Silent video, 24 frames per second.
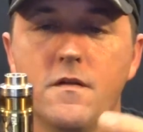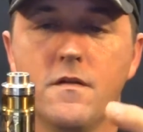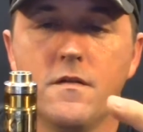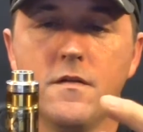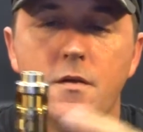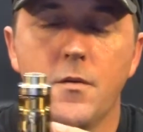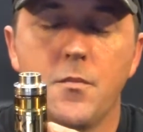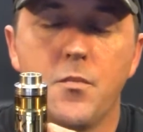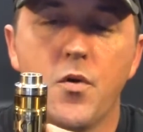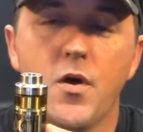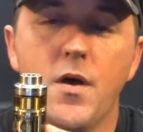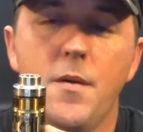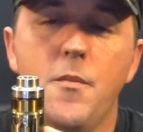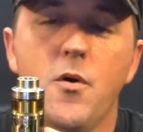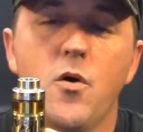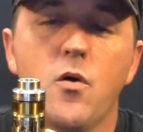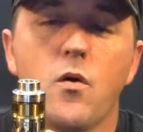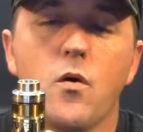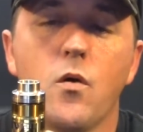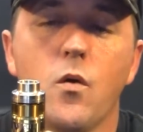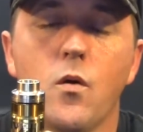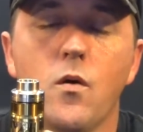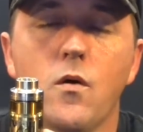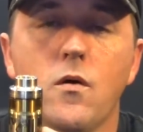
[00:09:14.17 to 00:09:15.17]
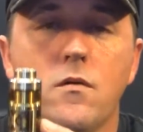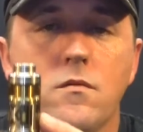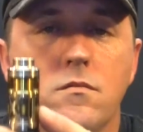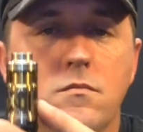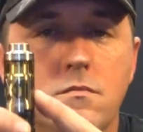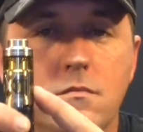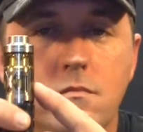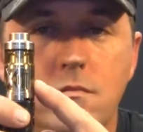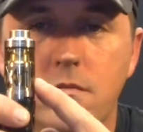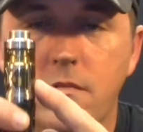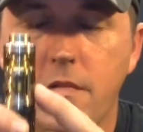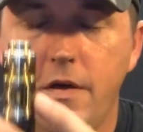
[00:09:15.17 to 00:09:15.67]
The pre-built coil
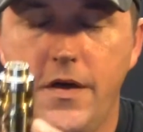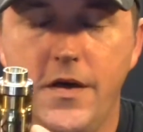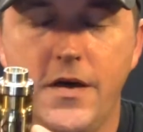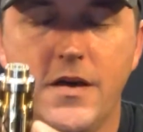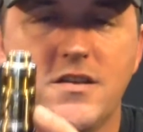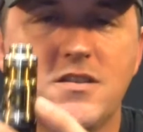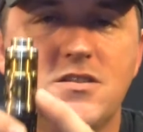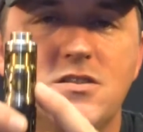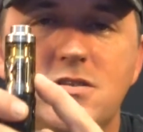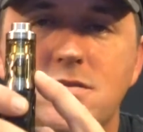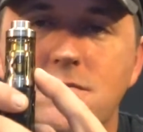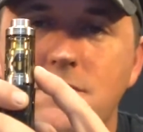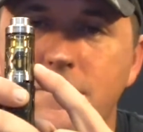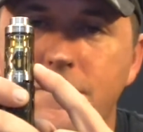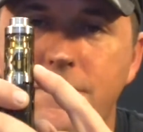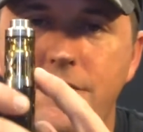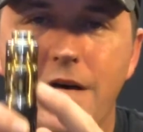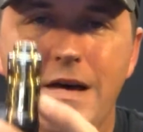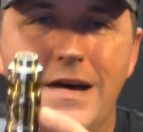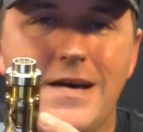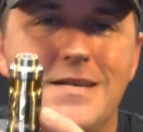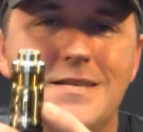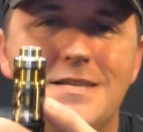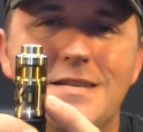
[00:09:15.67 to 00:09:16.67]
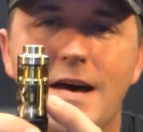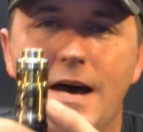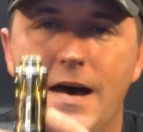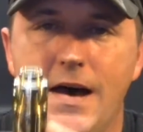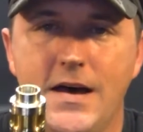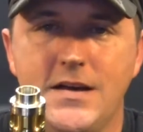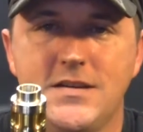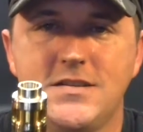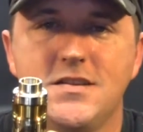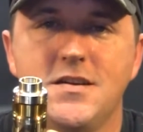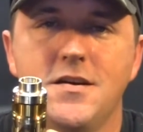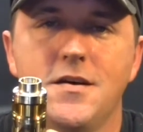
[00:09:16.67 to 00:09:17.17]
hits
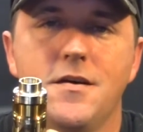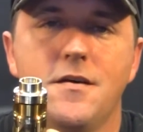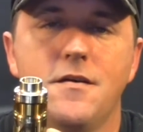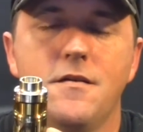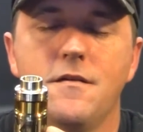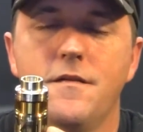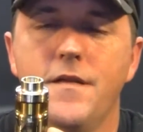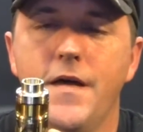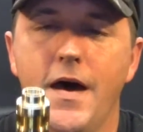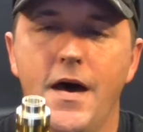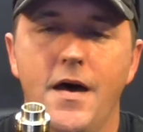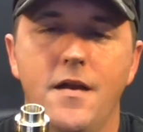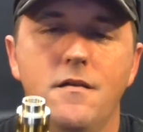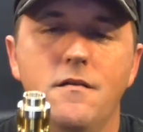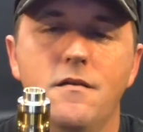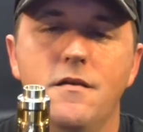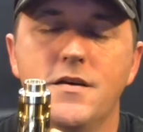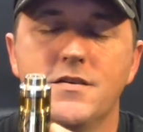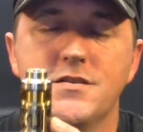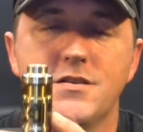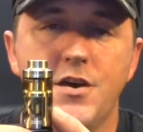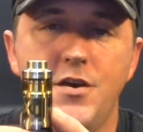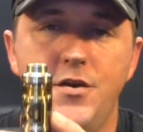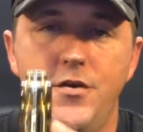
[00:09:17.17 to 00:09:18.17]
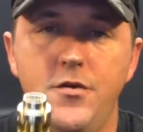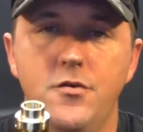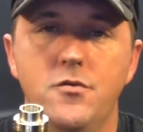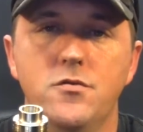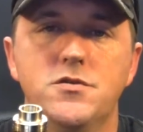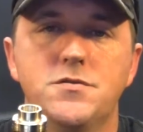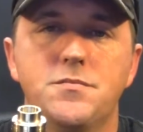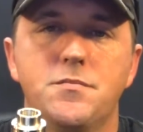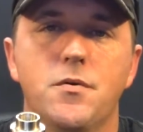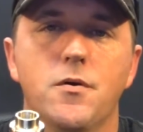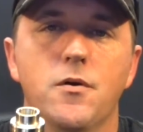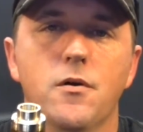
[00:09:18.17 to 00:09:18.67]
fantastic. That is a
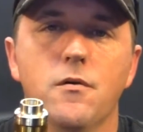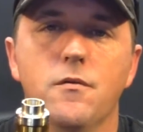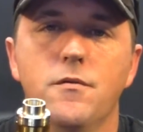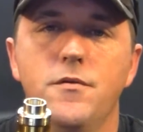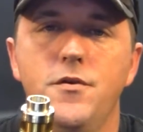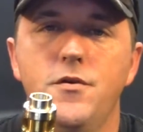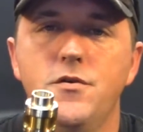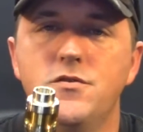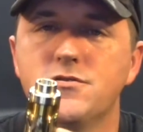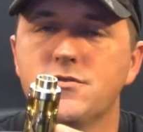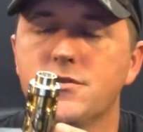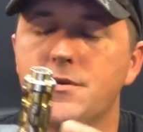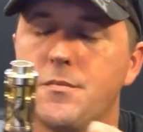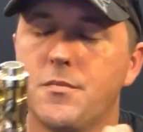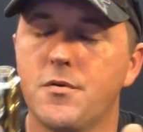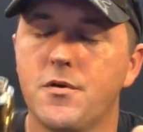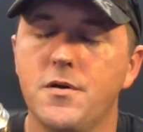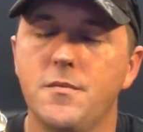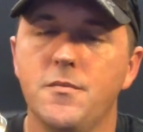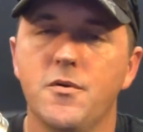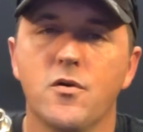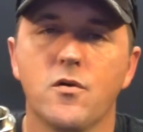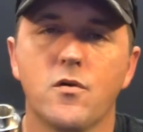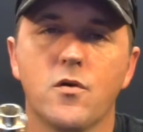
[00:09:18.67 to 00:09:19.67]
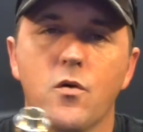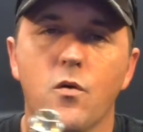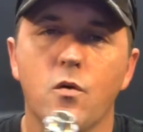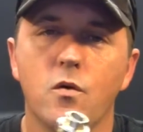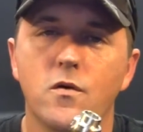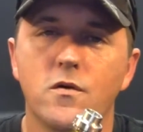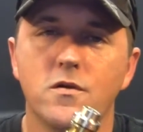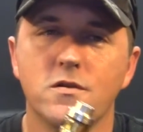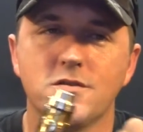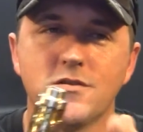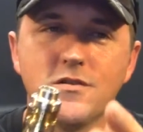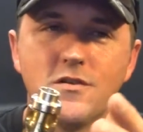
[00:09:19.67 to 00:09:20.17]
huge pro. Usually pre-built
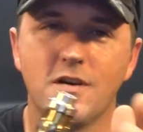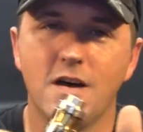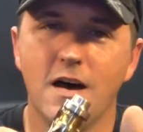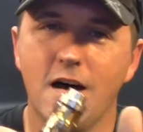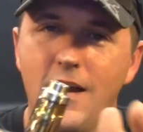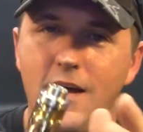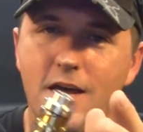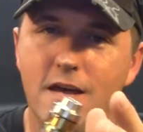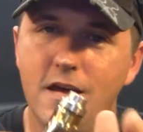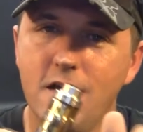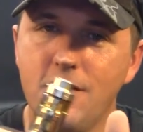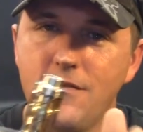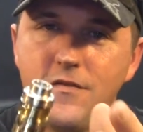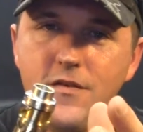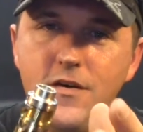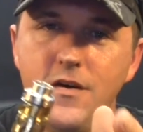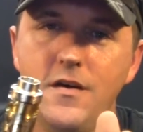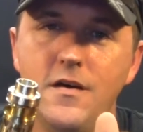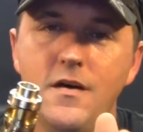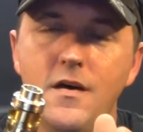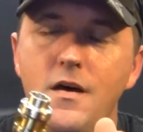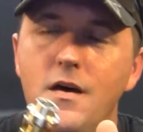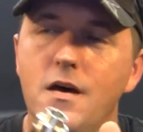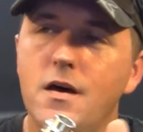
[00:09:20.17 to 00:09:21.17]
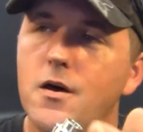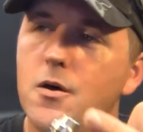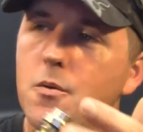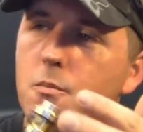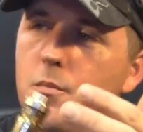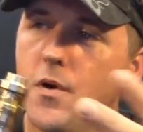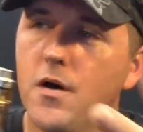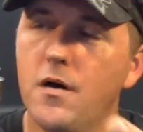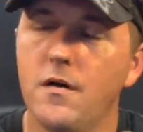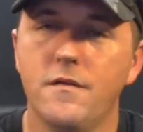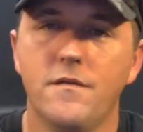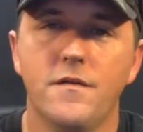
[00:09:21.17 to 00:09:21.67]
coils are kind of iffy,
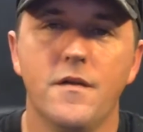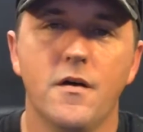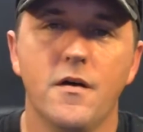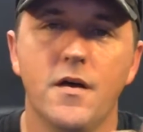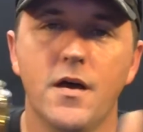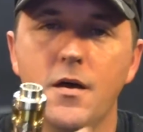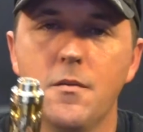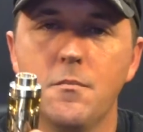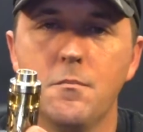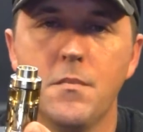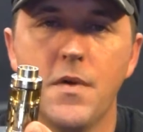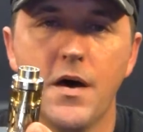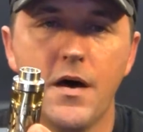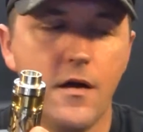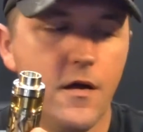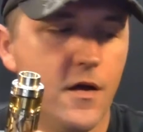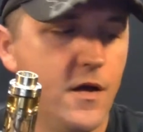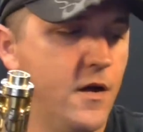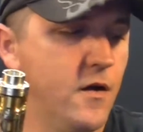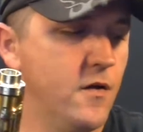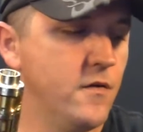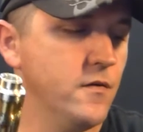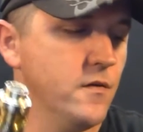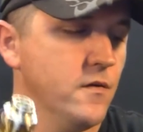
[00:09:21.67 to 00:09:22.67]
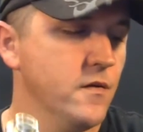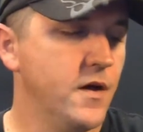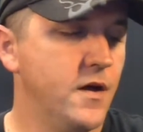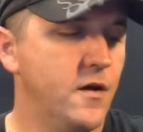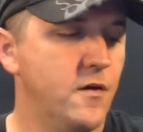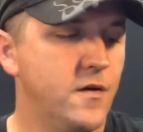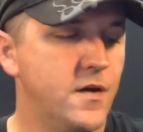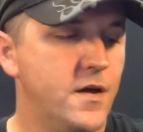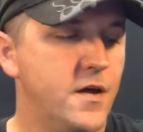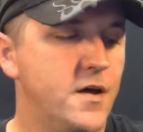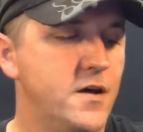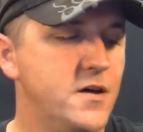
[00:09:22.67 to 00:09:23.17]
but they're getting better here in the
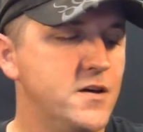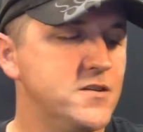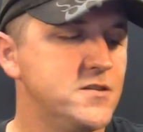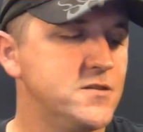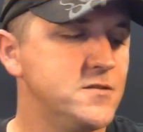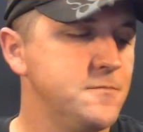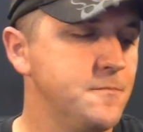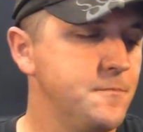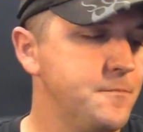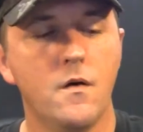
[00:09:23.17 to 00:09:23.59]
later days.